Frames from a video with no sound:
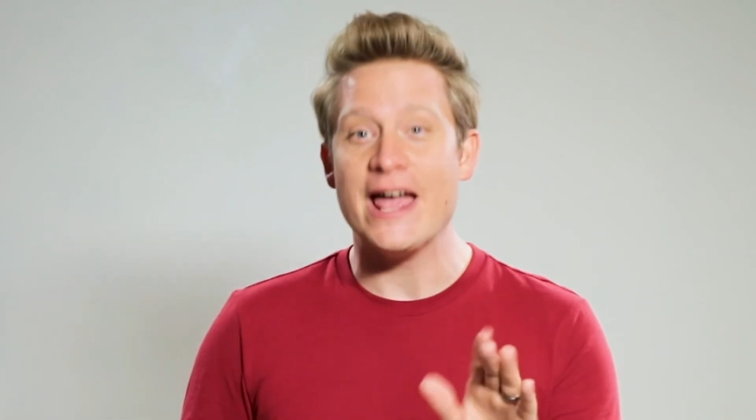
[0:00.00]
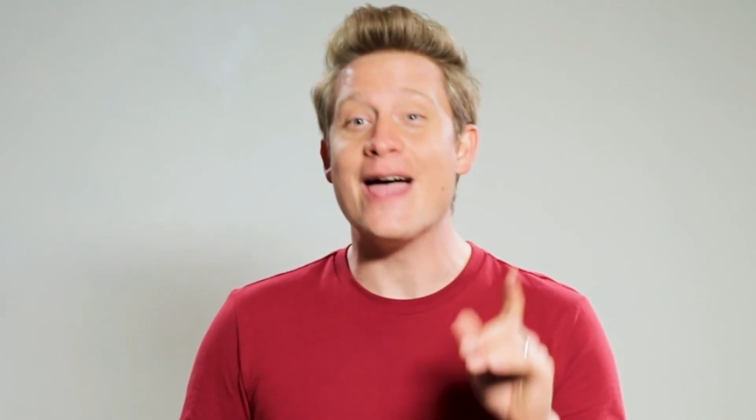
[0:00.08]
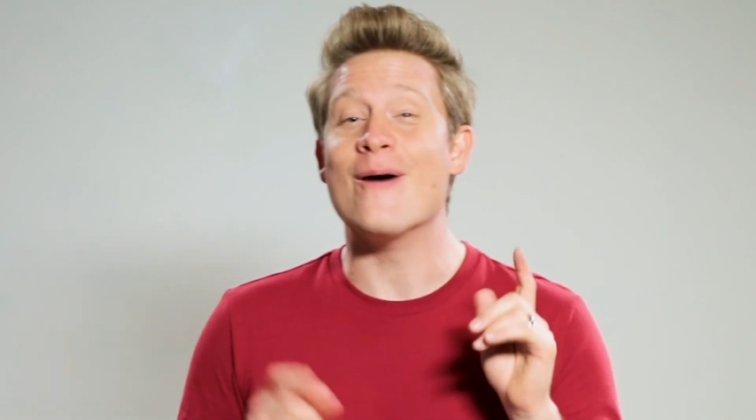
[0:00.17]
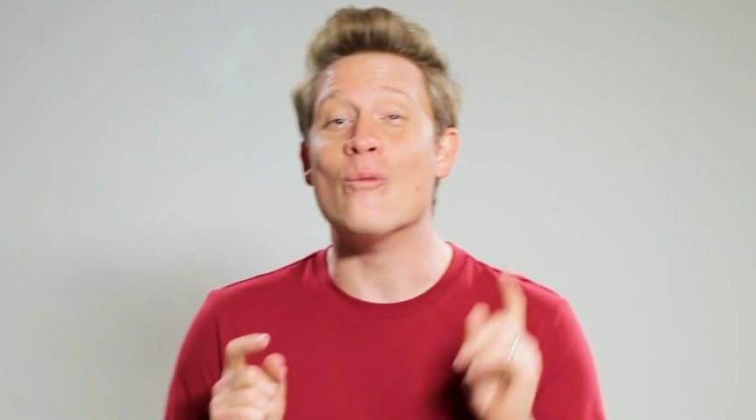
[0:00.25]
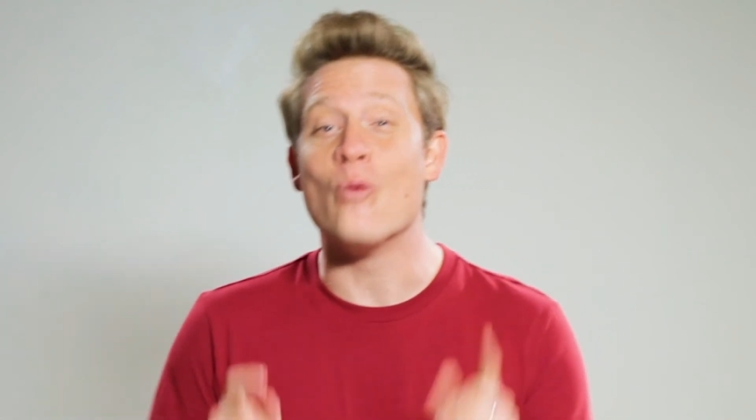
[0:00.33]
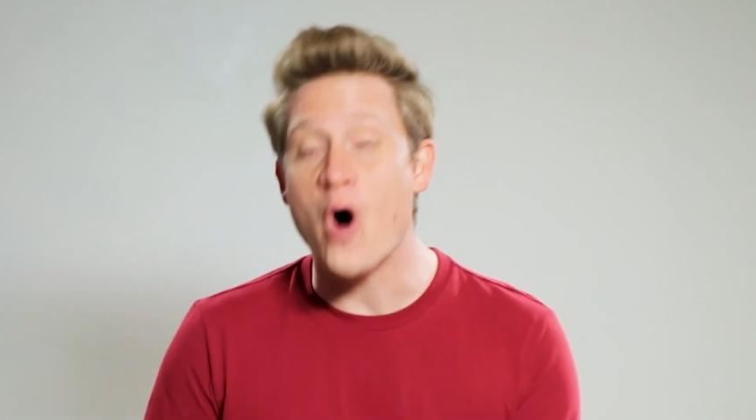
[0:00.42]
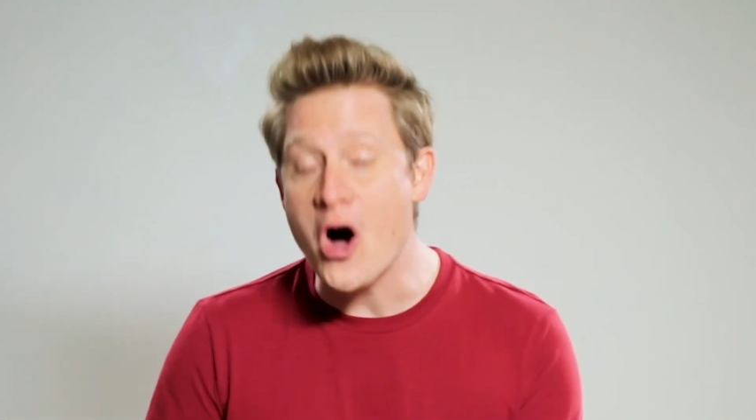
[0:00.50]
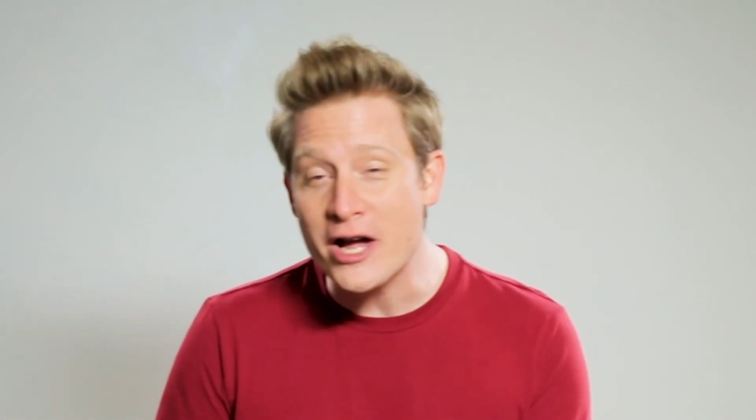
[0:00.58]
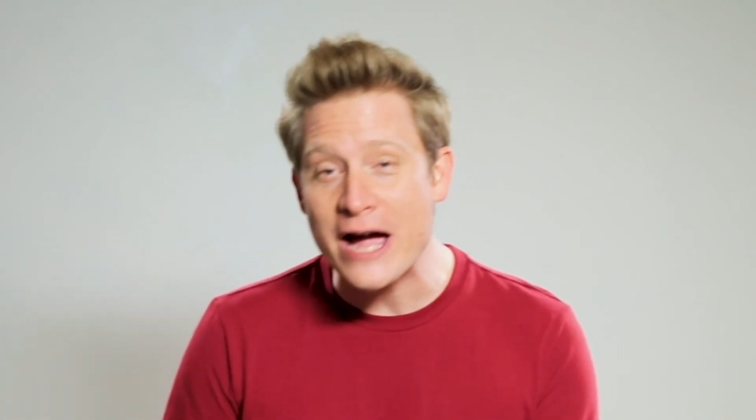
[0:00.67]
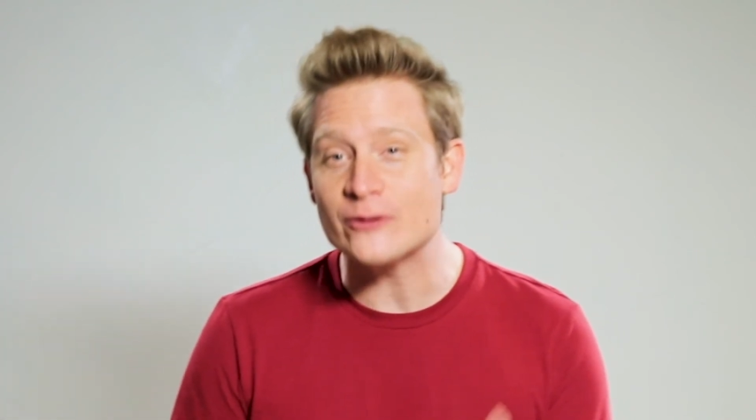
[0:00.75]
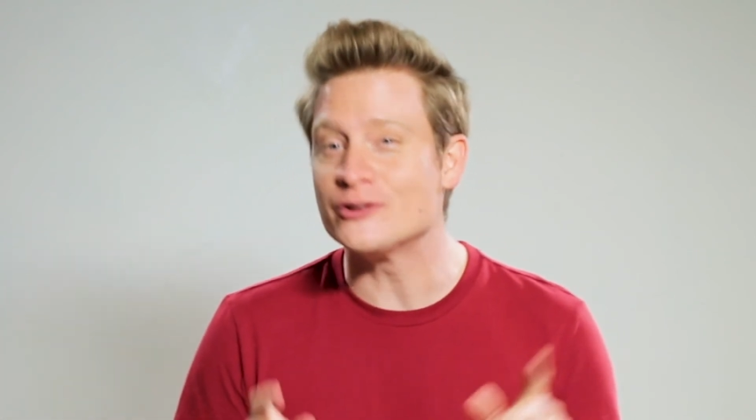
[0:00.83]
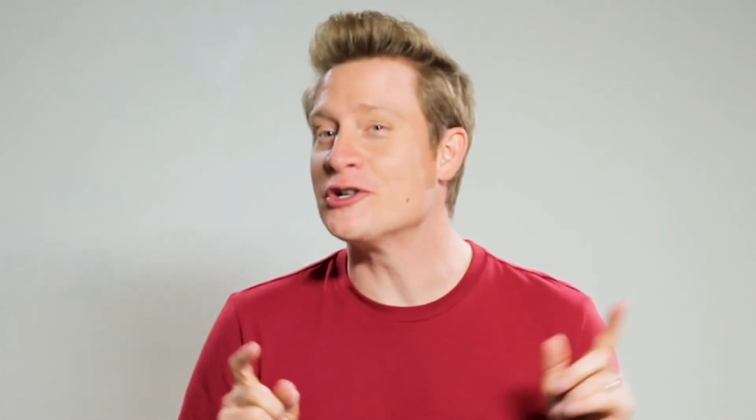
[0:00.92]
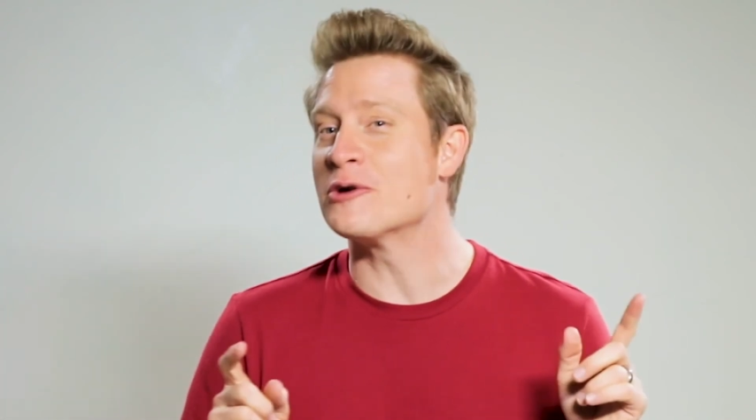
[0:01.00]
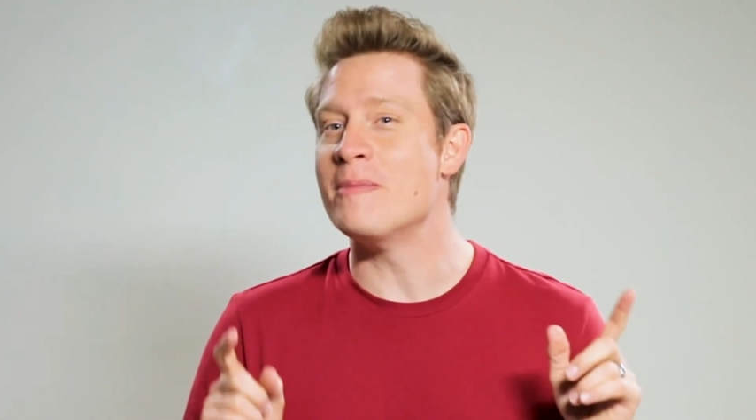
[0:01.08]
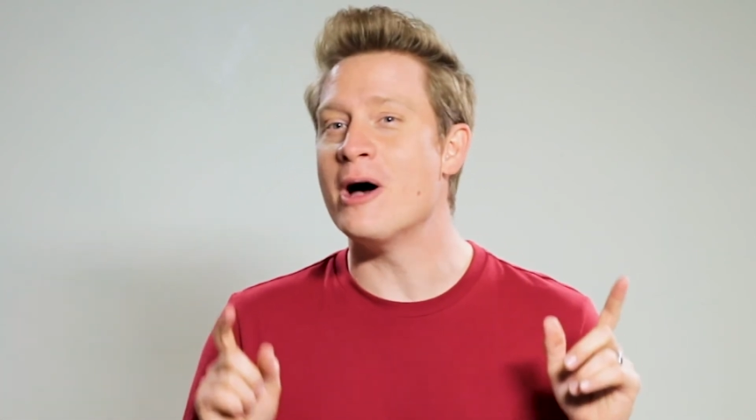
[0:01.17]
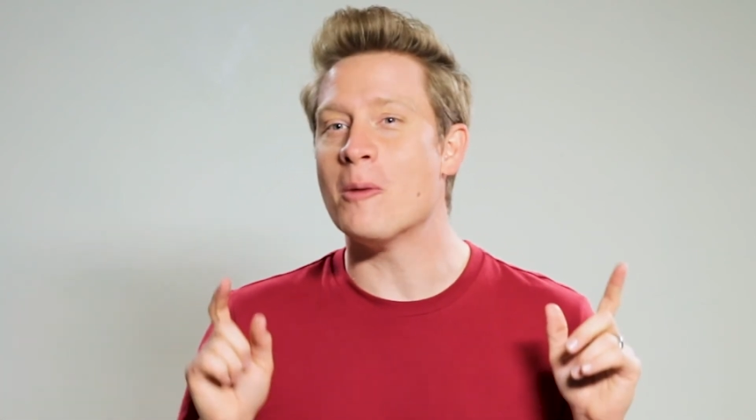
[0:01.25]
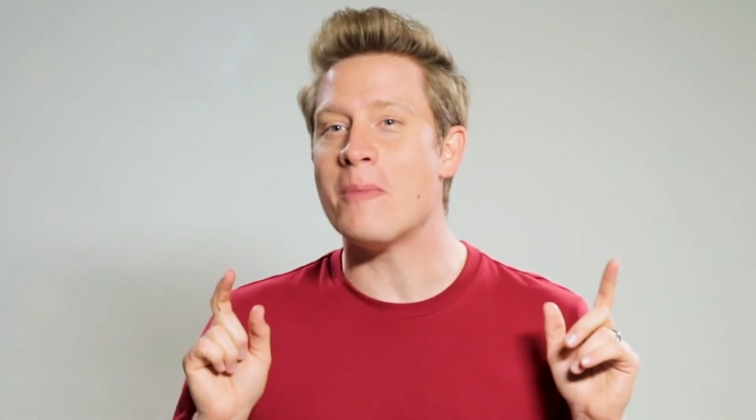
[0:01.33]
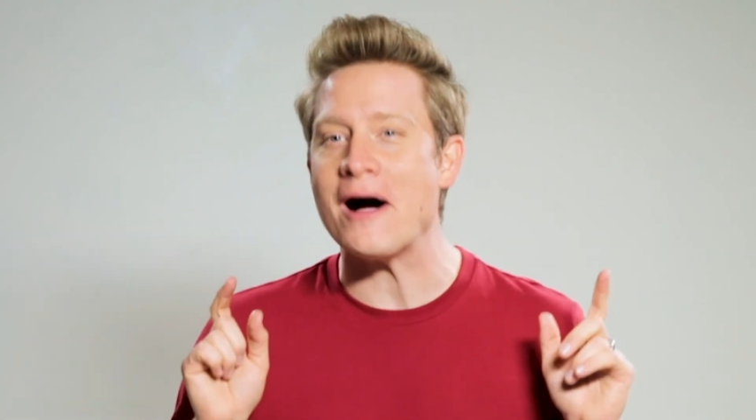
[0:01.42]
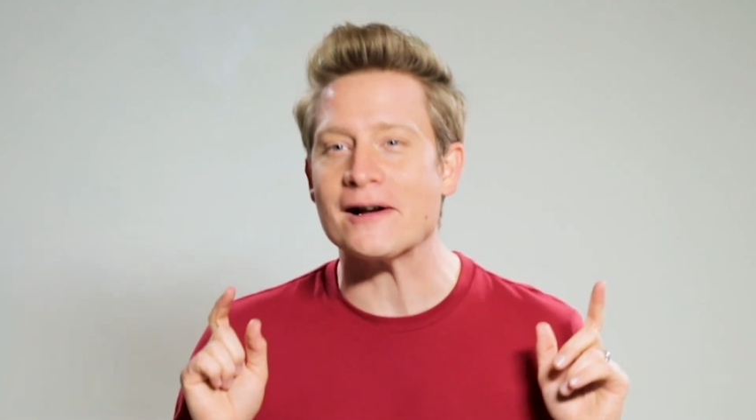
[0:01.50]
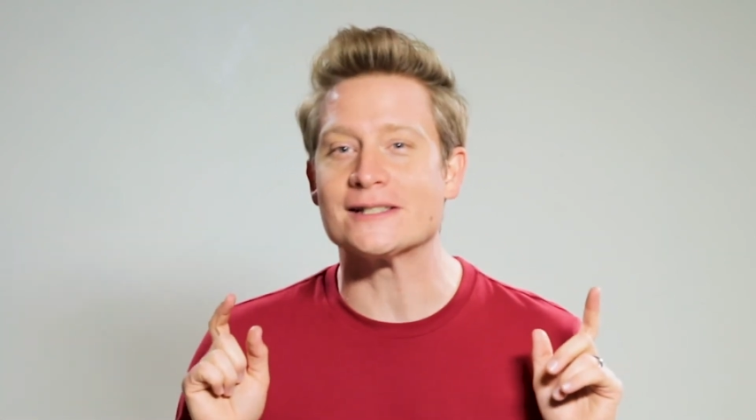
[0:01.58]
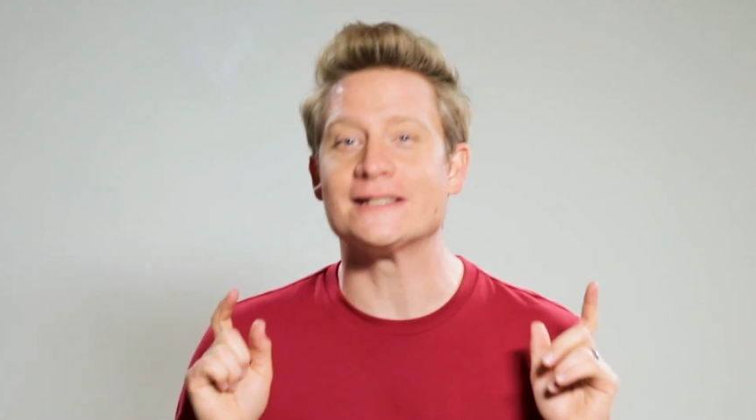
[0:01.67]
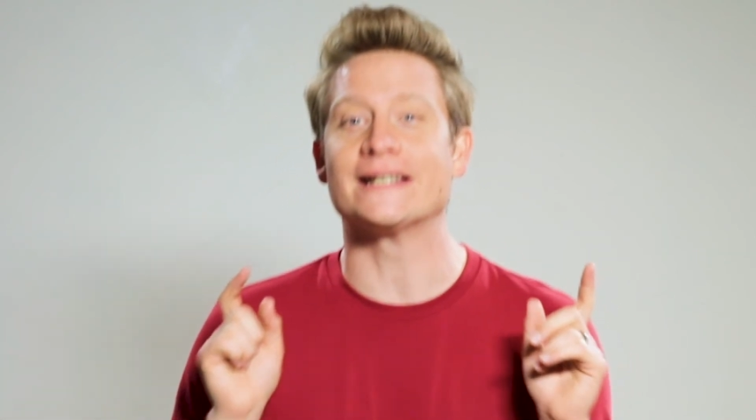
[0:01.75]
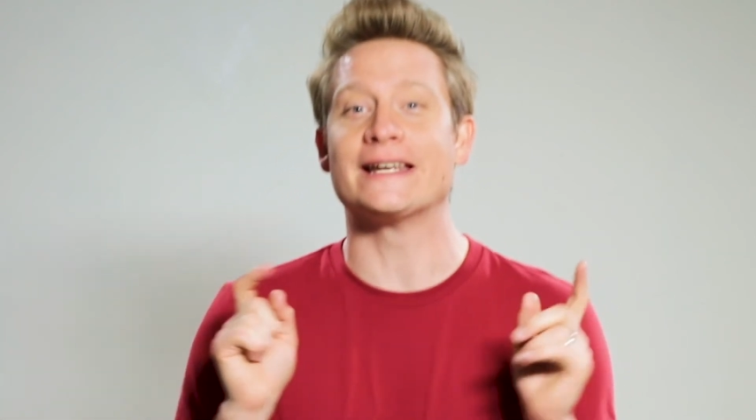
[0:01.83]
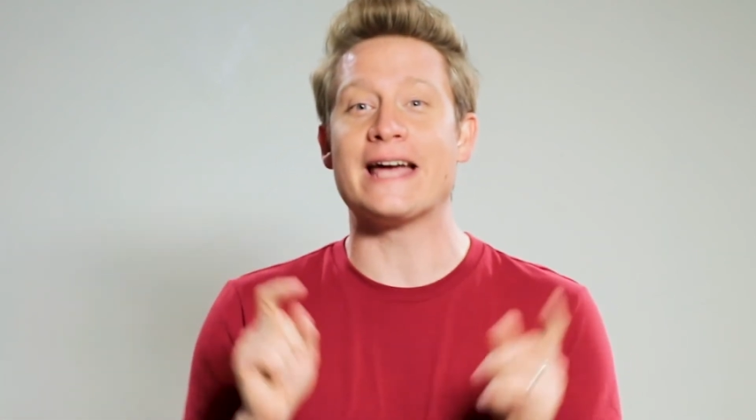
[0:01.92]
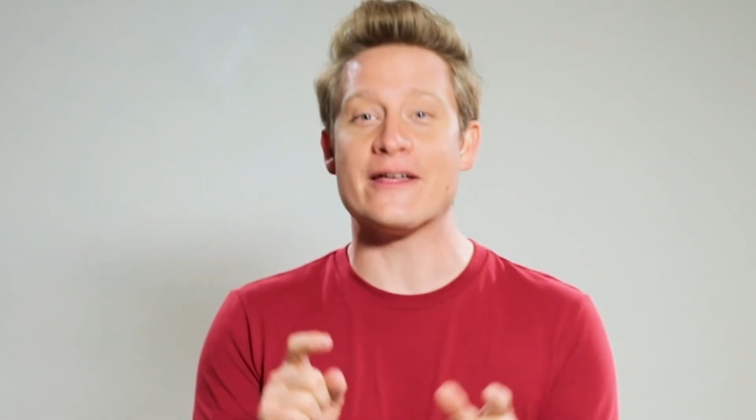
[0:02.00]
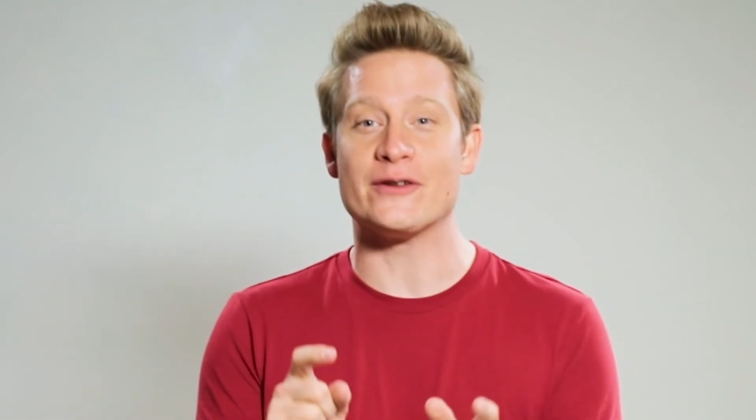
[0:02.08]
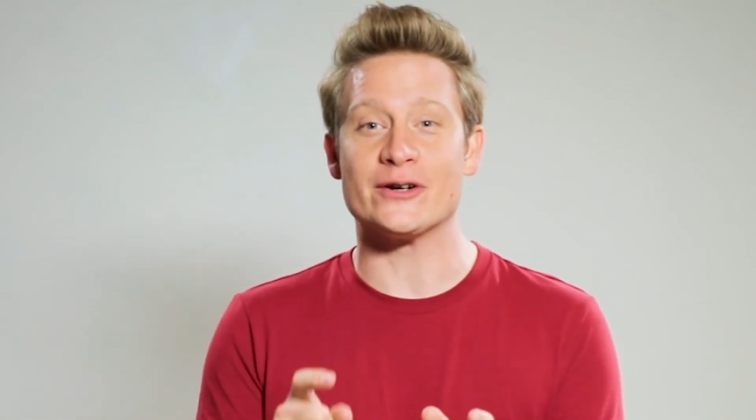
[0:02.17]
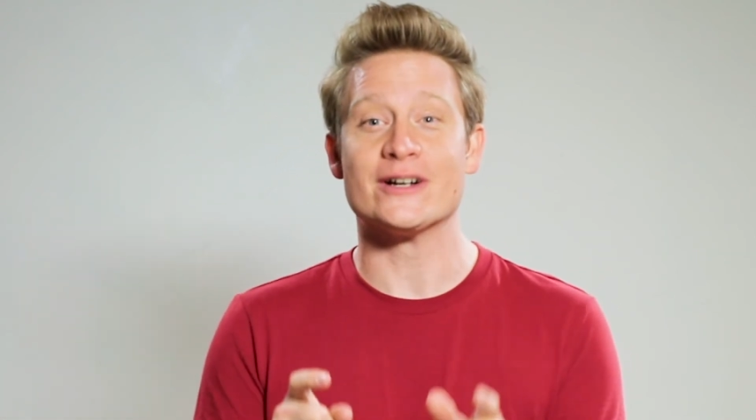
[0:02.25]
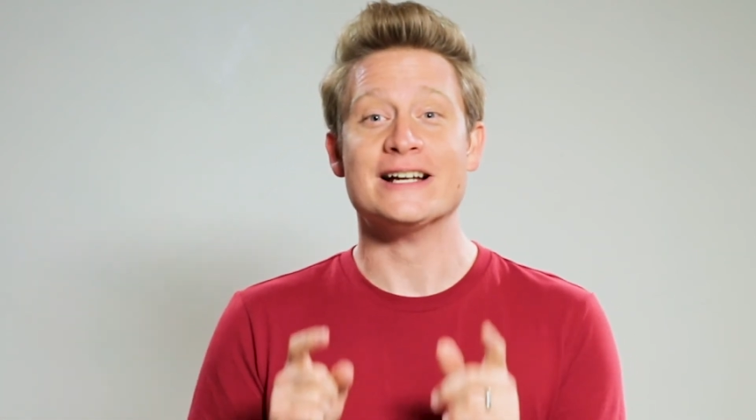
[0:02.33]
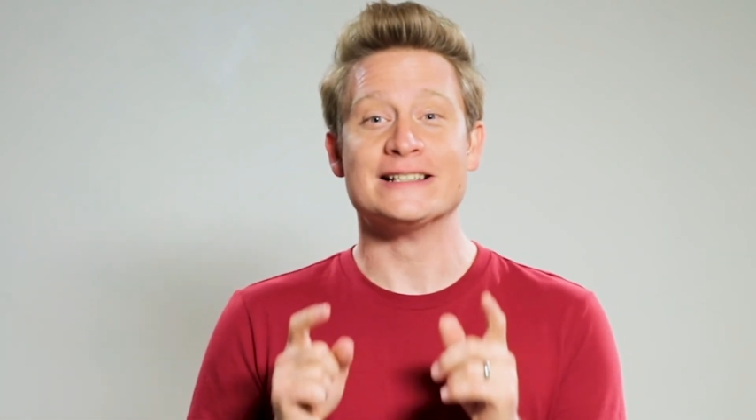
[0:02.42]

and walk out to your mailbox together